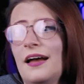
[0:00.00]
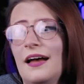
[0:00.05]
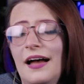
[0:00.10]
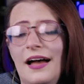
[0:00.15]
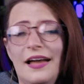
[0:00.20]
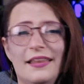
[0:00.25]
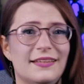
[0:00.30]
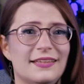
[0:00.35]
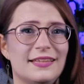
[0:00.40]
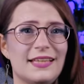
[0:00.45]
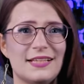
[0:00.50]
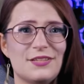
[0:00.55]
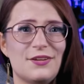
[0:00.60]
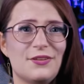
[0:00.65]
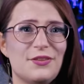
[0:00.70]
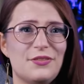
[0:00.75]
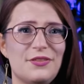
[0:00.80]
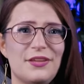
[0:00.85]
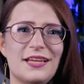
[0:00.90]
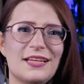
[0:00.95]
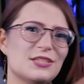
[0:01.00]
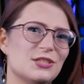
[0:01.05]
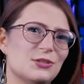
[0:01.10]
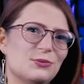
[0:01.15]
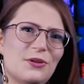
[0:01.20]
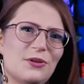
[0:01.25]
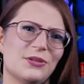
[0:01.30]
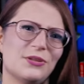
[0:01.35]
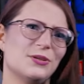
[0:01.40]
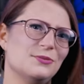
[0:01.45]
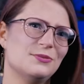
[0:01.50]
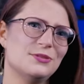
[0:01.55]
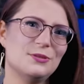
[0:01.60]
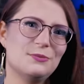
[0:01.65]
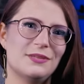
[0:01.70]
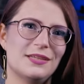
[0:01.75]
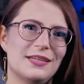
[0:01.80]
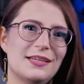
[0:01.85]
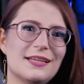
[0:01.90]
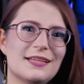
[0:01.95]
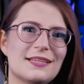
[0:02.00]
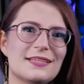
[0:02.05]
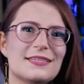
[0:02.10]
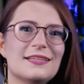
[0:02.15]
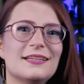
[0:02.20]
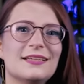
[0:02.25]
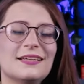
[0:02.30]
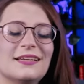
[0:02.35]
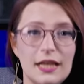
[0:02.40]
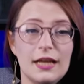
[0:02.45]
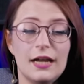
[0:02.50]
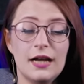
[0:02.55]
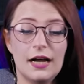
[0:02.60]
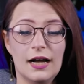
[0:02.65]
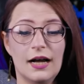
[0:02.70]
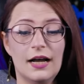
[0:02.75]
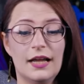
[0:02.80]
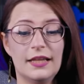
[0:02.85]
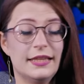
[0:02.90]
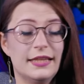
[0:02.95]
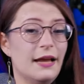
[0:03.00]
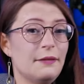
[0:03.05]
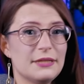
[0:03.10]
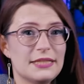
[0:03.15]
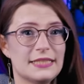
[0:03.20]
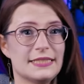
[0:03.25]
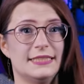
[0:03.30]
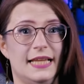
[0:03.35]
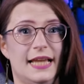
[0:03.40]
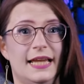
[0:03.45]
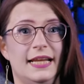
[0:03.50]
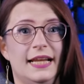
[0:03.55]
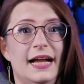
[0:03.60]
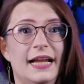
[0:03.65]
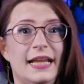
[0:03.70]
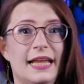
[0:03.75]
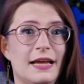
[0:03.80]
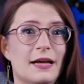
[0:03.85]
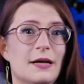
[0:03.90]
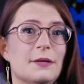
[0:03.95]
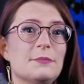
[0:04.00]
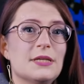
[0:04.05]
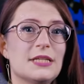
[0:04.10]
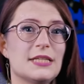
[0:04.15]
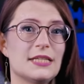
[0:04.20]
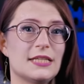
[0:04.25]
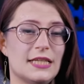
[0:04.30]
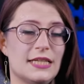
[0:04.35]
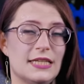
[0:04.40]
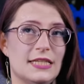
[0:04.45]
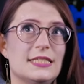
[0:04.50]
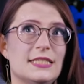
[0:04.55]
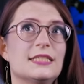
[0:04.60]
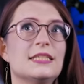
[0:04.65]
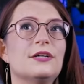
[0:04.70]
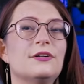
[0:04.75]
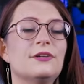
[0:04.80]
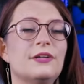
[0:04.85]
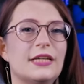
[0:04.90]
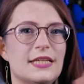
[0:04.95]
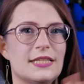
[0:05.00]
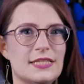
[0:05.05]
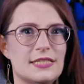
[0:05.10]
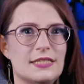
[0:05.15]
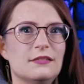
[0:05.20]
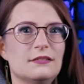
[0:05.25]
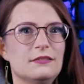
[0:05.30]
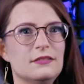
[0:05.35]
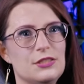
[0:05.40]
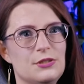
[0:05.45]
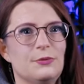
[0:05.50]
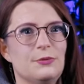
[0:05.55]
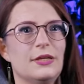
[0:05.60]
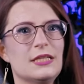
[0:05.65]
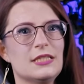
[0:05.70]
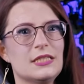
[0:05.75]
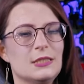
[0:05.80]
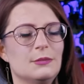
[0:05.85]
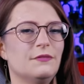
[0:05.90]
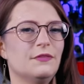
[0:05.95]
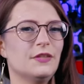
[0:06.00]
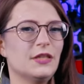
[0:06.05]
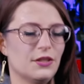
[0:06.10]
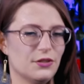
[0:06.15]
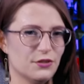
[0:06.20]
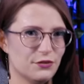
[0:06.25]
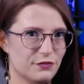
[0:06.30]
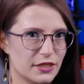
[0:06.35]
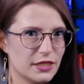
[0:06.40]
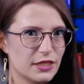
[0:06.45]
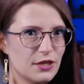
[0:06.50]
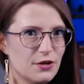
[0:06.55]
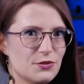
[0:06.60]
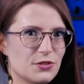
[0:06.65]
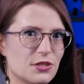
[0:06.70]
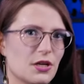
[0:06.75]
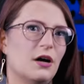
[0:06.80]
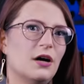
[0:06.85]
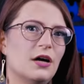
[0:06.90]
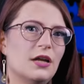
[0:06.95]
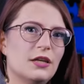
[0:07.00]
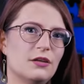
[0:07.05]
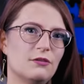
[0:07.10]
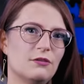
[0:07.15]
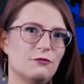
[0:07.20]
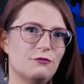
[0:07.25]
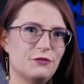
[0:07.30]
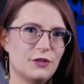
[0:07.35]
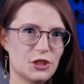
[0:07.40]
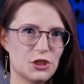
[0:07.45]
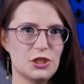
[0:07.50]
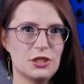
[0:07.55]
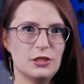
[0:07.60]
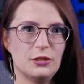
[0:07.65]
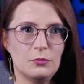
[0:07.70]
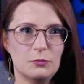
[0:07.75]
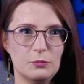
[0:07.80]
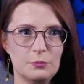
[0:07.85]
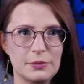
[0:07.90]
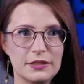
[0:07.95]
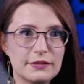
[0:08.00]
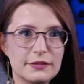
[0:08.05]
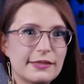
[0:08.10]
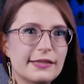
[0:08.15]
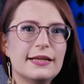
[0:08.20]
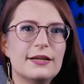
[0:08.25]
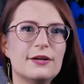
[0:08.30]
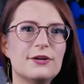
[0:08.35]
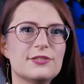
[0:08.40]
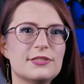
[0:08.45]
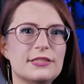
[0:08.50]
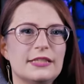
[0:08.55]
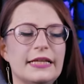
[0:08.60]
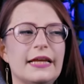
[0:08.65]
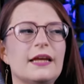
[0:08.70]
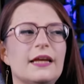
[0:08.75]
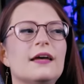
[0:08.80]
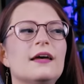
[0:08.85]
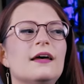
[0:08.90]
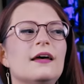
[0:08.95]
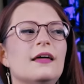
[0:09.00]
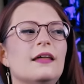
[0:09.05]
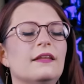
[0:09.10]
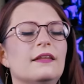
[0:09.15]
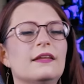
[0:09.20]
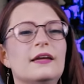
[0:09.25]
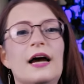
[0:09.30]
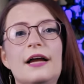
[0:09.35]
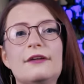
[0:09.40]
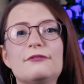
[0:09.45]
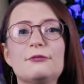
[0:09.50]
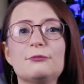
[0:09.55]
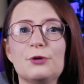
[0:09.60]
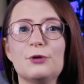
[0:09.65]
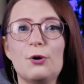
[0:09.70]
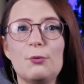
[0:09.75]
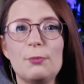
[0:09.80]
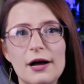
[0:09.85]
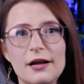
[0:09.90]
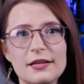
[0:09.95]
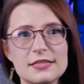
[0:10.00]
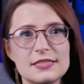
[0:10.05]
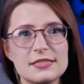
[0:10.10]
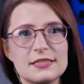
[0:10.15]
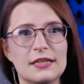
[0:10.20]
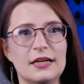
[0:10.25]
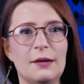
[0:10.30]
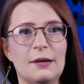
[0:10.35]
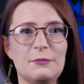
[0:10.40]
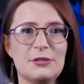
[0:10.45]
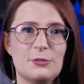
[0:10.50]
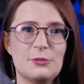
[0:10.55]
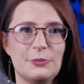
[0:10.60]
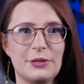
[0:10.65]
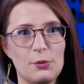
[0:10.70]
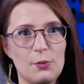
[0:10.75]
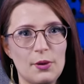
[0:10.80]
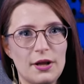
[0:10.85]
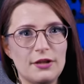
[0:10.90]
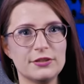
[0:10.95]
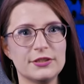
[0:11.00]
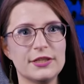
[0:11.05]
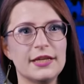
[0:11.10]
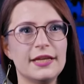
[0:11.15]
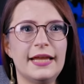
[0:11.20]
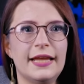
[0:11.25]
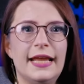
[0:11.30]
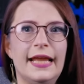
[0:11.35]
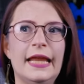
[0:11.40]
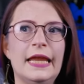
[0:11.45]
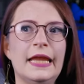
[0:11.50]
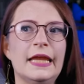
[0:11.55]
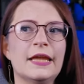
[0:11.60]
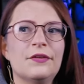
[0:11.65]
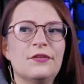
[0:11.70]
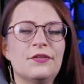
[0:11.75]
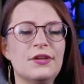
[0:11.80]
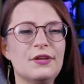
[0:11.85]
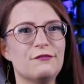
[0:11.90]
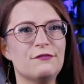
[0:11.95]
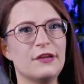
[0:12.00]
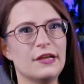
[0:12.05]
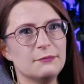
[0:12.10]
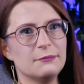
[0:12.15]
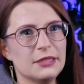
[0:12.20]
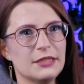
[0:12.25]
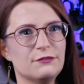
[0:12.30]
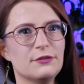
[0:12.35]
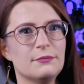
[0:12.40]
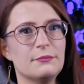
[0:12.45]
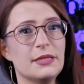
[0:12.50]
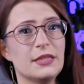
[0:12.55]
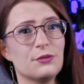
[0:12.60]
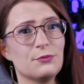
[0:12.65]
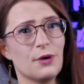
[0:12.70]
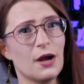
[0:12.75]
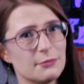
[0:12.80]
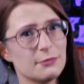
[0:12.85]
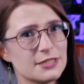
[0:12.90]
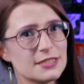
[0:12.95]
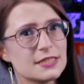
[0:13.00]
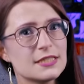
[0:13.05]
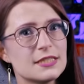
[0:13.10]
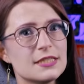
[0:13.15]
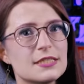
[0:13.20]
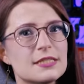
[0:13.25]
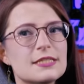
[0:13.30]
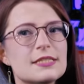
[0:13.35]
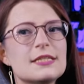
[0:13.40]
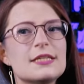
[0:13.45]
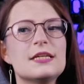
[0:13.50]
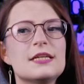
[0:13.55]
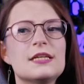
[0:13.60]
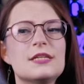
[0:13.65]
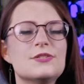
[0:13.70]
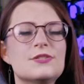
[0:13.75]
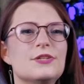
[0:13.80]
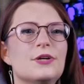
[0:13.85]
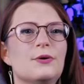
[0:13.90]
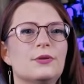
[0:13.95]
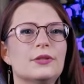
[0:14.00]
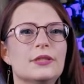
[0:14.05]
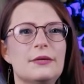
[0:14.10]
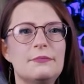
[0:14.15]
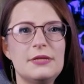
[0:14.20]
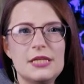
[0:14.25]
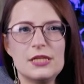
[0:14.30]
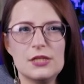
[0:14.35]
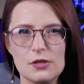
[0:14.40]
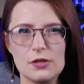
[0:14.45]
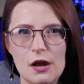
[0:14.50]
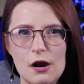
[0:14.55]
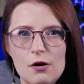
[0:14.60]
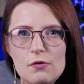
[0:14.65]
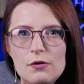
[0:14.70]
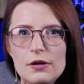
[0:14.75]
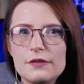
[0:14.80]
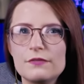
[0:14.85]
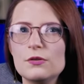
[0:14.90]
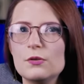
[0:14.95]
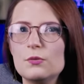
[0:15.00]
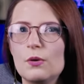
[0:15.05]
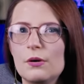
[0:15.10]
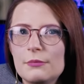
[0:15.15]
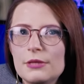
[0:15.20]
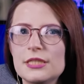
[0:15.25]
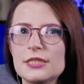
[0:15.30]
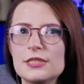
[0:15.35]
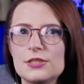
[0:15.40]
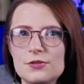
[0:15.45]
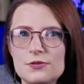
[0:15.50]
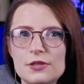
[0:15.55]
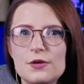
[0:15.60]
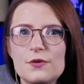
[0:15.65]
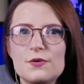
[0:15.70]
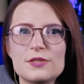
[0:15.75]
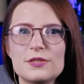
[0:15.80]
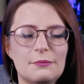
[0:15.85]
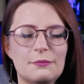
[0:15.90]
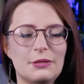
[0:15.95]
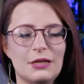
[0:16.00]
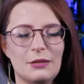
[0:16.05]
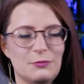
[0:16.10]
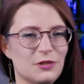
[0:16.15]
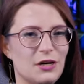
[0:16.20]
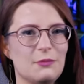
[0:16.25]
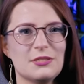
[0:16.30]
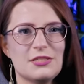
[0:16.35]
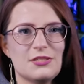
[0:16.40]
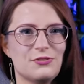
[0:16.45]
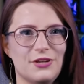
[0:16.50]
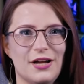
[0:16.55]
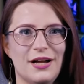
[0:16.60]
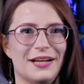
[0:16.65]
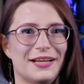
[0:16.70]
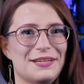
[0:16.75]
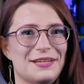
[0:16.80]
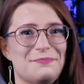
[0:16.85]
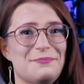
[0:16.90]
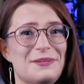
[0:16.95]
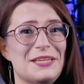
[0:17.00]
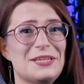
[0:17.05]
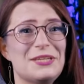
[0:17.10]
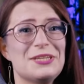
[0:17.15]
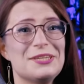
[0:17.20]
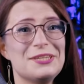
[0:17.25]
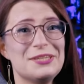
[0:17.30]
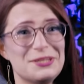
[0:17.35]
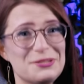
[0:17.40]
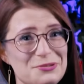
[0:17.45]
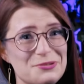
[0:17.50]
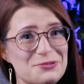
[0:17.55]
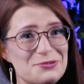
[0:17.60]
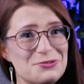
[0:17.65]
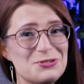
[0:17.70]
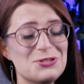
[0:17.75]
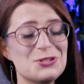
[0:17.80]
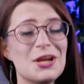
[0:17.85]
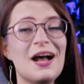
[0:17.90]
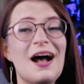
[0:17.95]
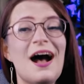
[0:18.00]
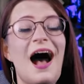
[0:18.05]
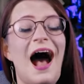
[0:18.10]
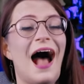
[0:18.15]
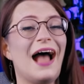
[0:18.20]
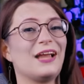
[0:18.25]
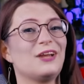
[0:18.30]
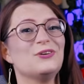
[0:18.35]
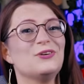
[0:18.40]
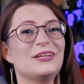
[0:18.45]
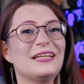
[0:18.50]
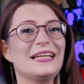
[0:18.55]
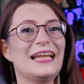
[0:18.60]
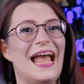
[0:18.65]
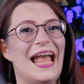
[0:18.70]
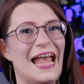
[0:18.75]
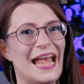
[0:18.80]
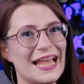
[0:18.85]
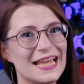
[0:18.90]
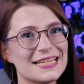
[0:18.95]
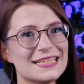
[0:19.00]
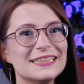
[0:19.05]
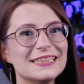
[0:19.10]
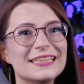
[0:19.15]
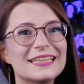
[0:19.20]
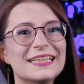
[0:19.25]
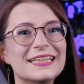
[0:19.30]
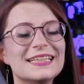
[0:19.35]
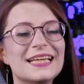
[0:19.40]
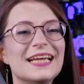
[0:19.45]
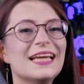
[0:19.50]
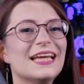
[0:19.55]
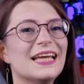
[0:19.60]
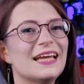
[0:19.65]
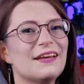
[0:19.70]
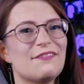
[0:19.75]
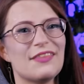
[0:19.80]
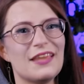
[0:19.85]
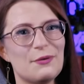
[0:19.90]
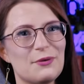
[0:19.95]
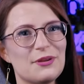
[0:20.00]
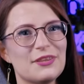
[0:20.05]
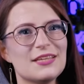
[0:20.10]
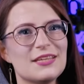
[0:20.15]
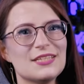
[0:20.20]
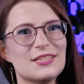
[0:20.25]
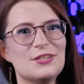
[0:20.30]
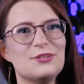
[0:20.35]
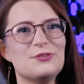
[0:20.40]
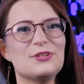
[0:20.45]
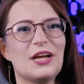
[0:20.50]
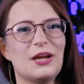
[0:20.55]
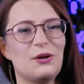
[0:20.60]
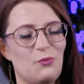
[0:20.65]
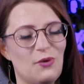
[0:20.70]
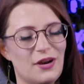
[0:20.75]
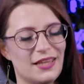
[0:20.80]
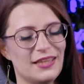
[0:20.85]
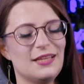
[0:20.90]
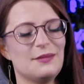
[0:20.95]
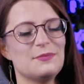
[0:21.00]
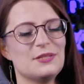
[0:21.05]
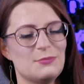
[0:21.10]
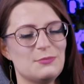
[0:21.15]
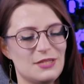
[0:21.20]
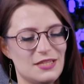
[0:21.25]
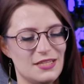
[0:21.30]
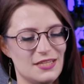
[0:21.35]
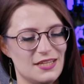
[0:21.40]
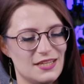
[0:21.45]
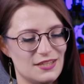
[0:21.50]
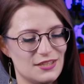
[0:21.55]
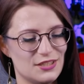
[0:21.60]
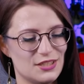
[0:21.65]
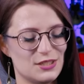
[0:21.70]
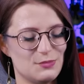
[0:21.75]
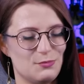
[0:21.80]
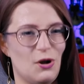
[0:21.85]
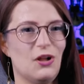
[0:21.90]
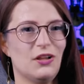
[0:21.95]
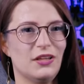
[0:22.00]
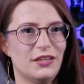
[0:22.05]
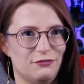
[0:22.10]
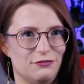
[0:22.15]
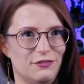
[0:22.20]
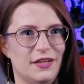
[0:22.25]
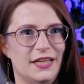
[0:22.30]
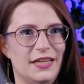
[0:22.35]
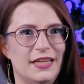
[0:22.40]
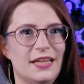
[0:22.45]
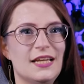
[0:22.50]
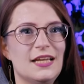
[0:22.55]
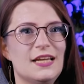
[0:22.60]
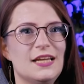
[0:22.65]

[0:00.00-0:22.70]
I think that's all the things, do all the YouTube things. That being said, I am considering still doing some of the other videos on fictional billionaires, like the guy from Robots, Mr. Bigweld, and the family from Meet the Robinsons. So let me know if you want me to do those. I mean, I promise they're not gonna be huge. I couldn't handle it if they were this huge. I wanted them to be small and fun.